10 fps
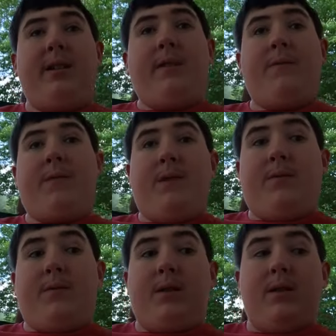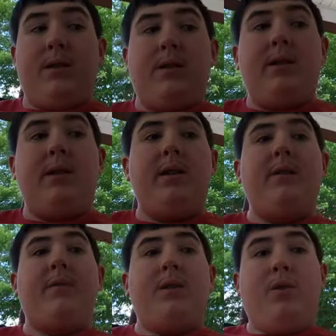If
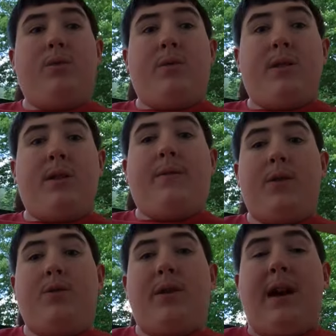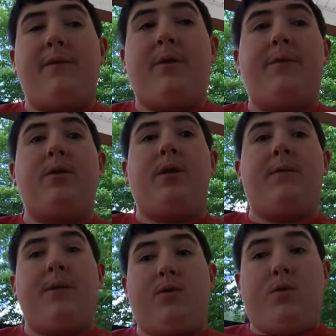you have a fear
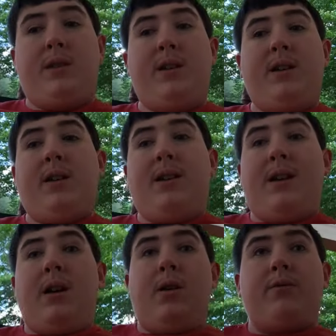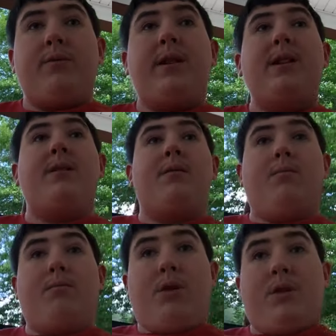of authority, read
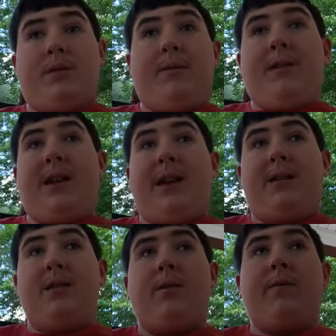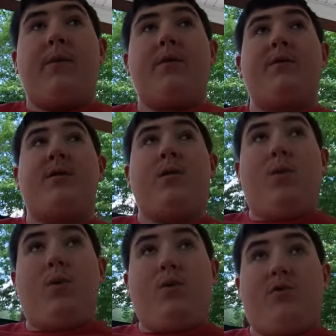Mark 11 and 1
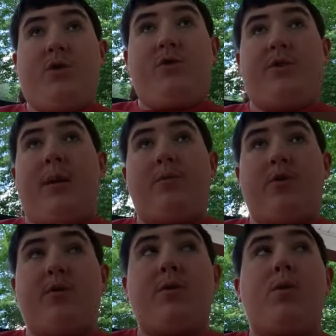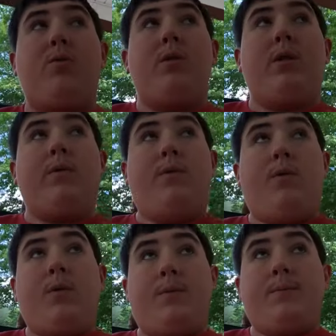John chapters 1 and
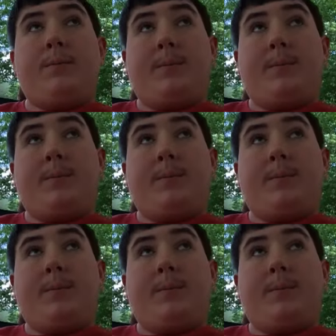4,